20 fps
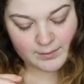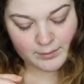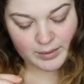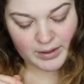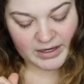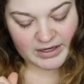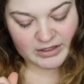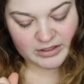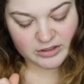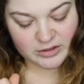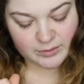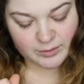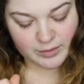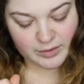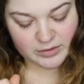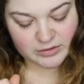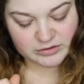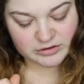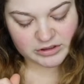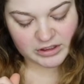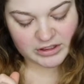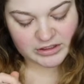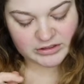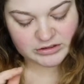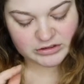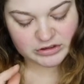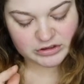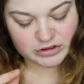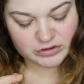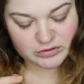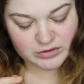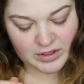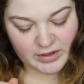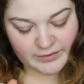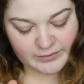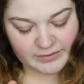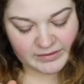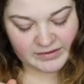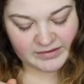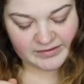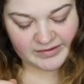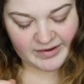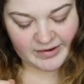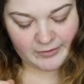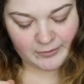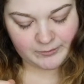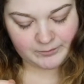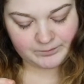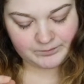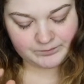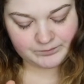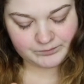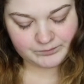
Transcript: Prior to blow drying, do not rinse out.